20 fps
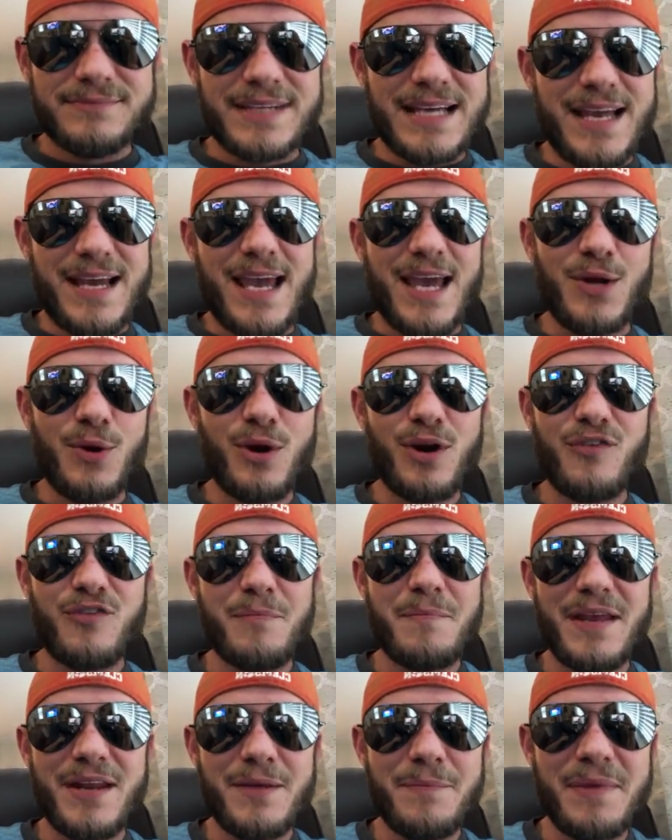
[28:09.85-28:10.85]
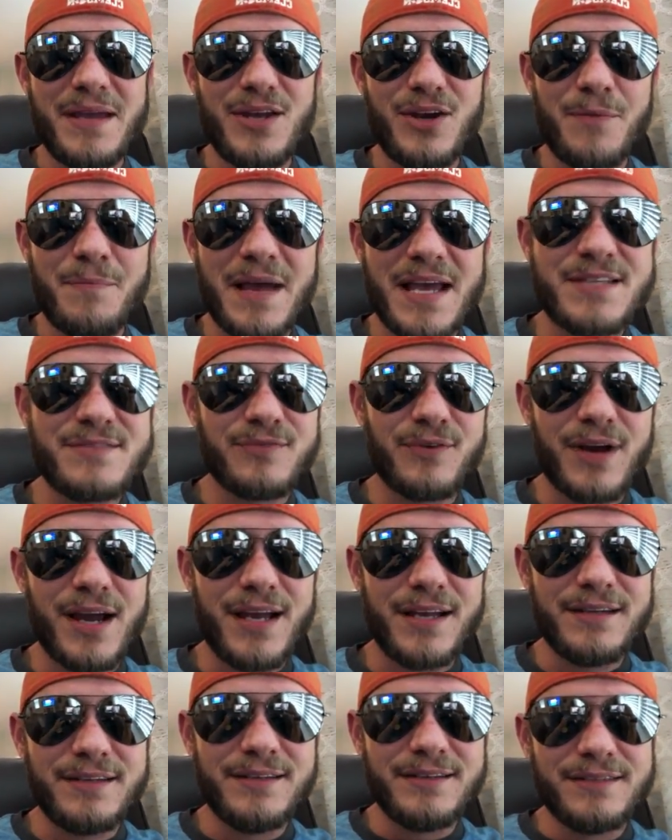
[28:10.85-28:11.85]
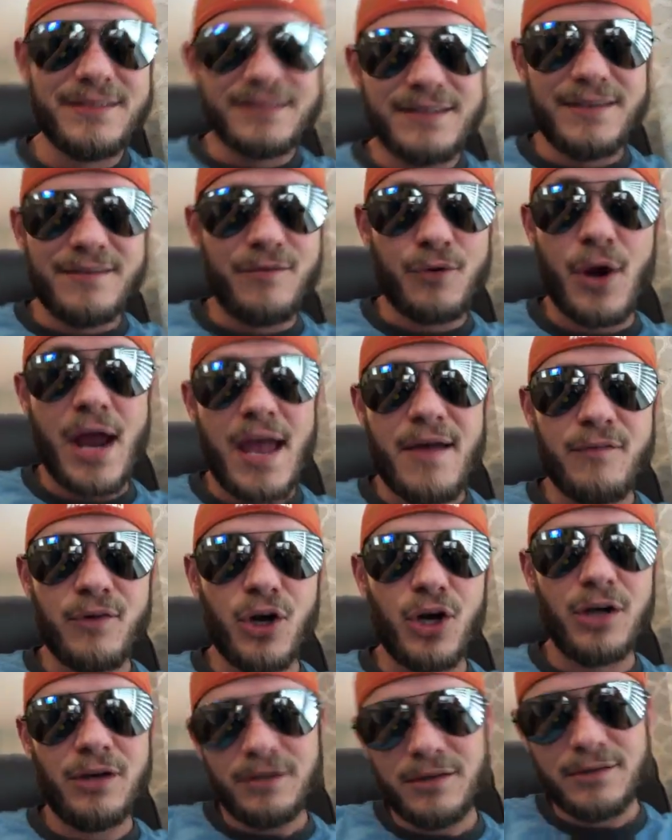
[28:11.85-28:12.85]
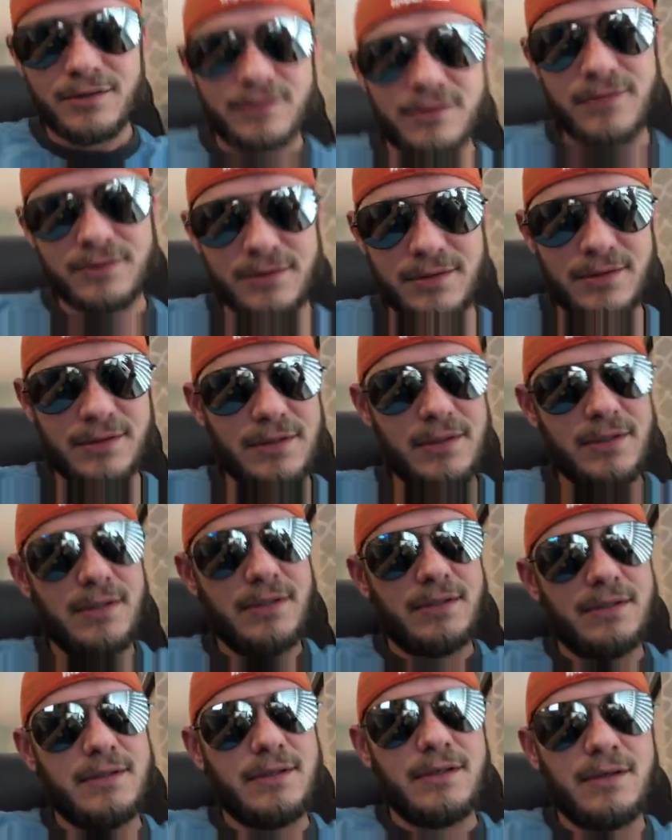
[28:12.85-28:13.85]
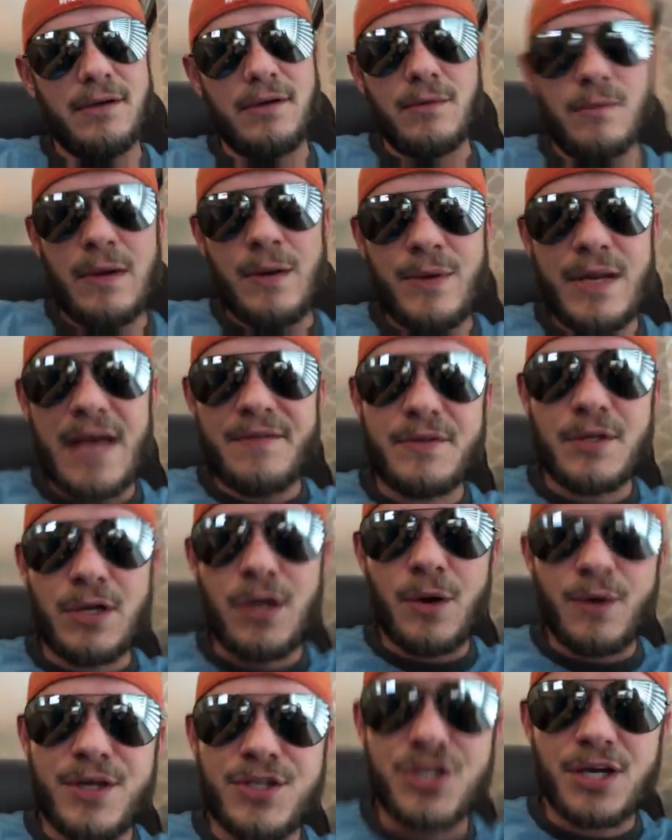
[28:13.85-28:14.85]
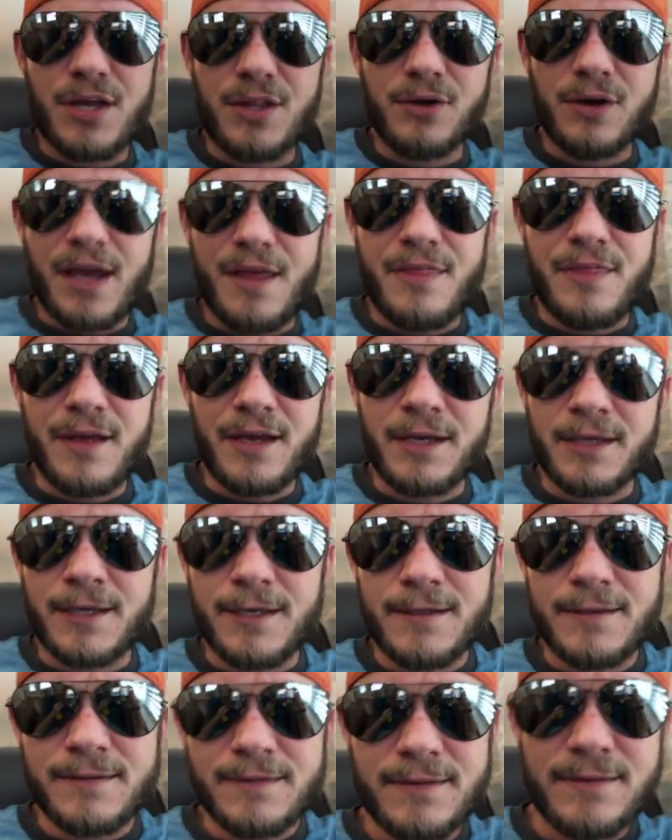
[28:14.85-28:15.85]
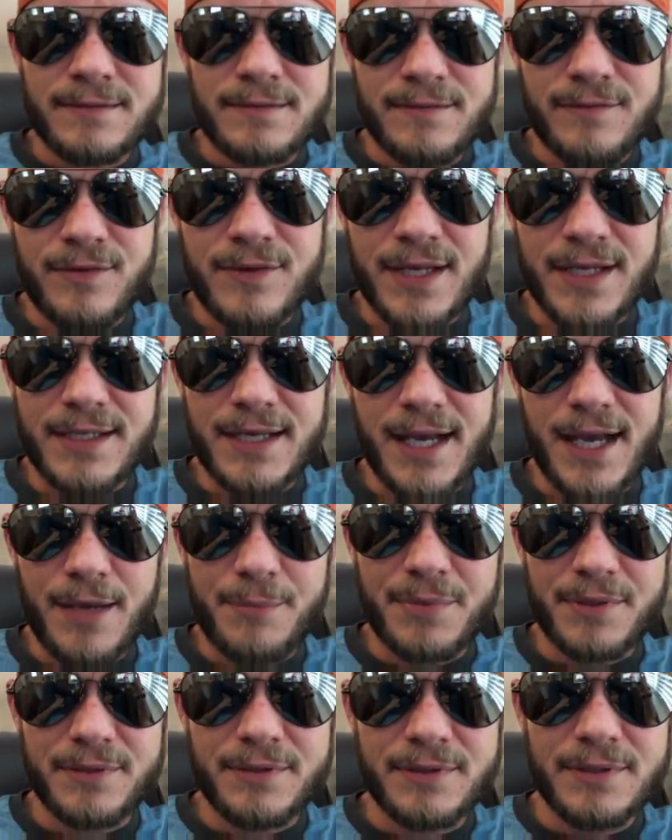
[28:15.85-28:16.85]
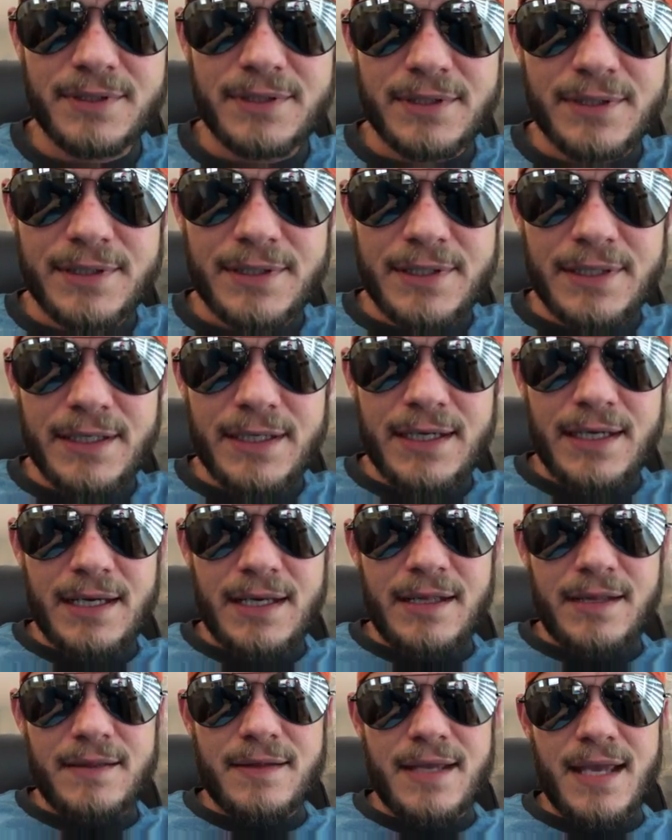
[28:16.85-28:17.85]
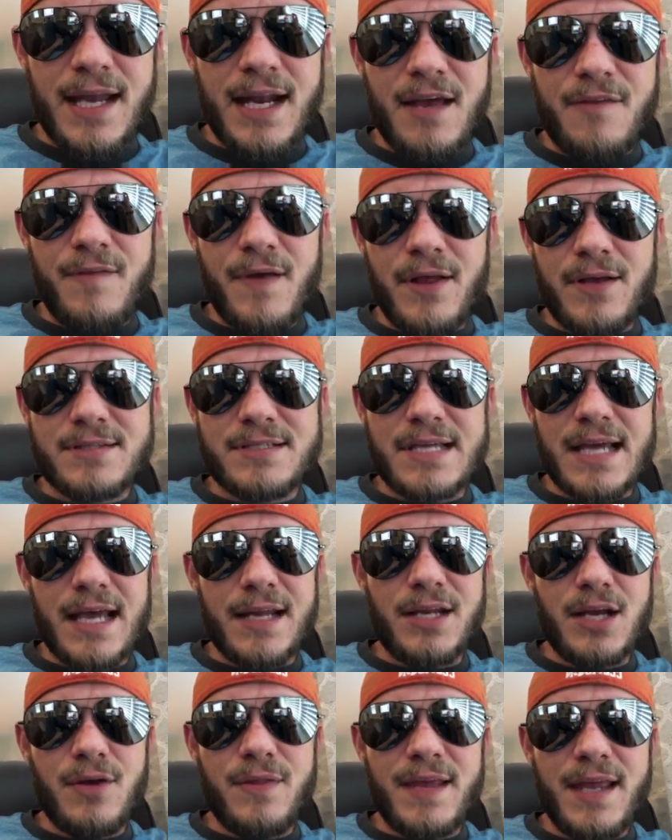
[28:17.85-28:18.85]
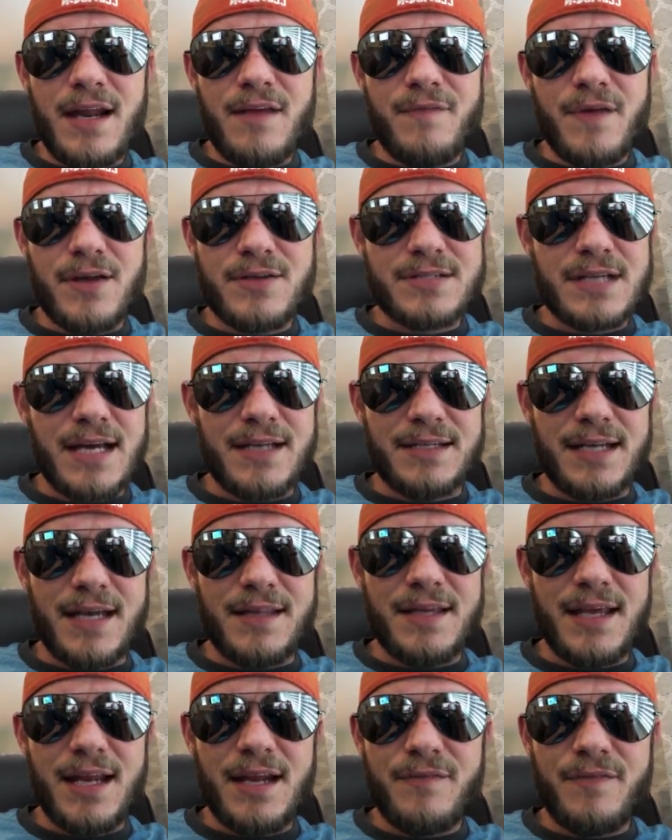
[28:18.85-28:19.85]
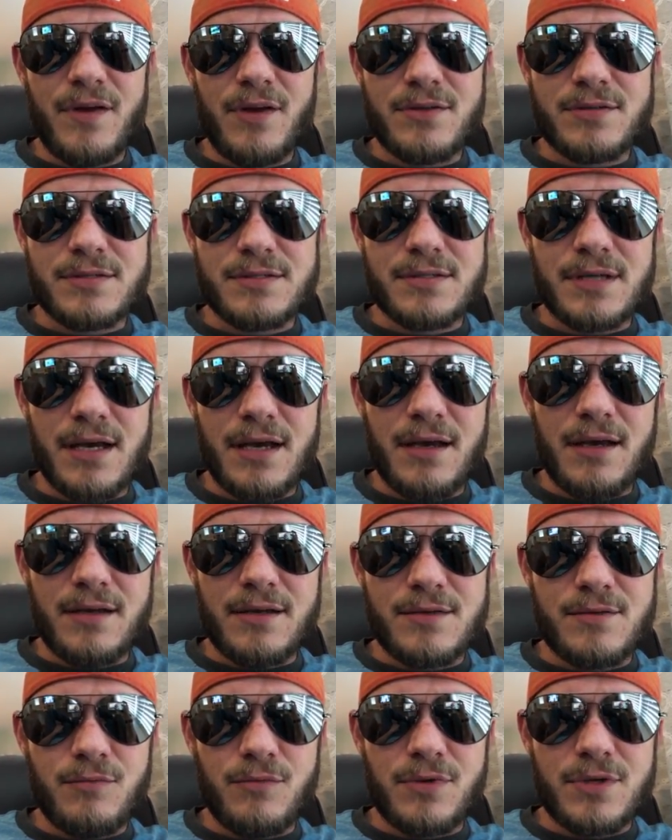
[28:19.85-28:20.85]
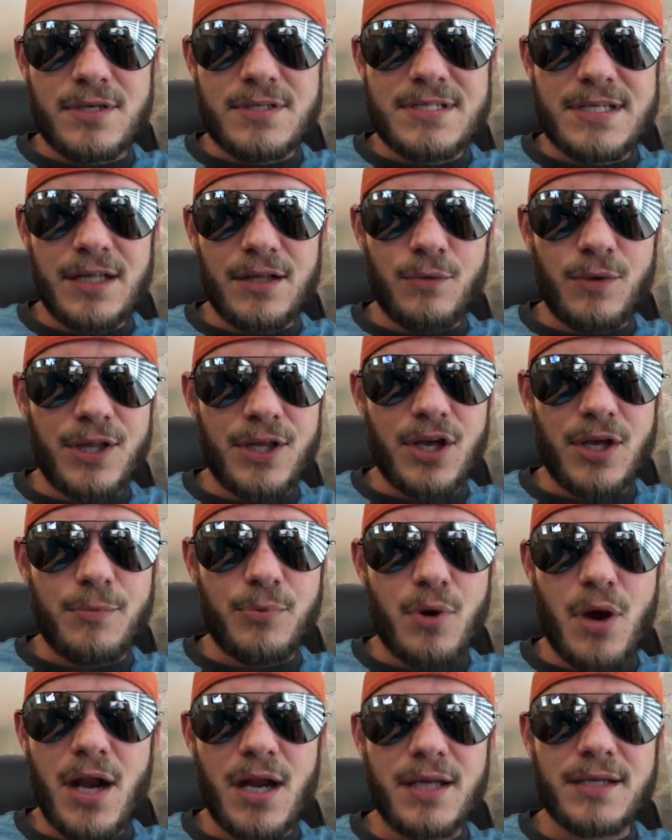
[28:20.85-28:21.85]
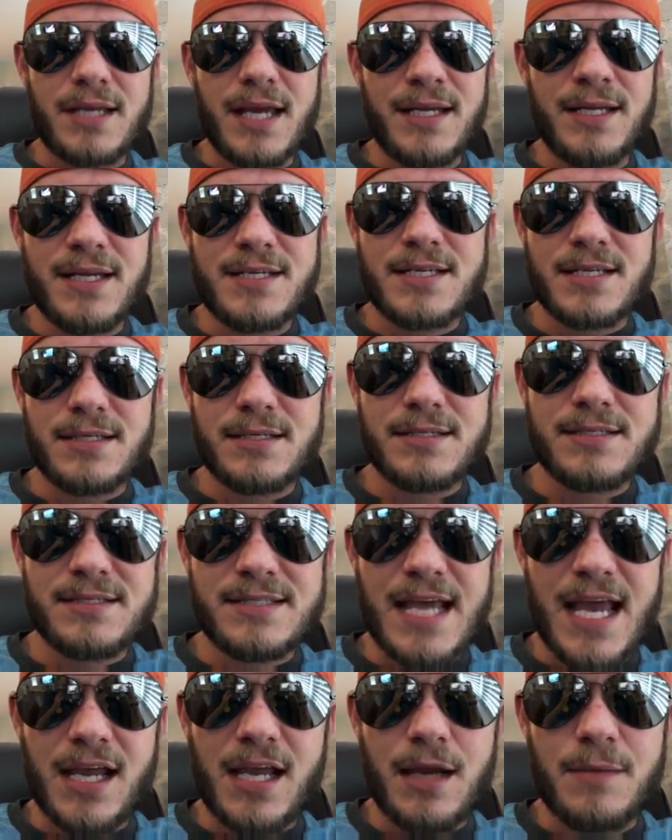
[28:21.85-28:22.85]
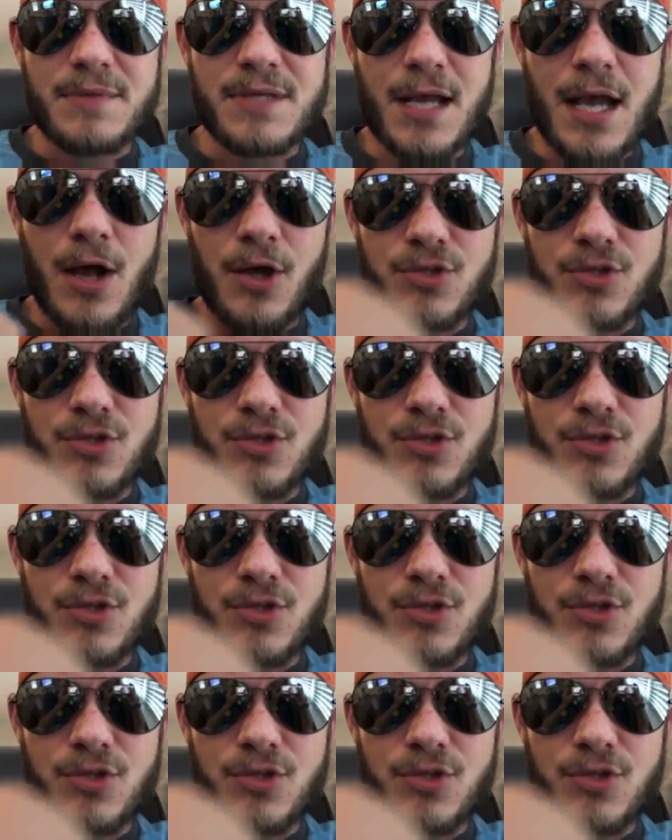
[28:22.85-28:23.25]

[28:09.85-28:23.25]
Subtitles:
in order for me to be your best friend forever, we would have to know each other, I think, for that to happen. The NFL is dead. No, the NFL is not dead. The NFL is still a really good product. It doesn't stack up to college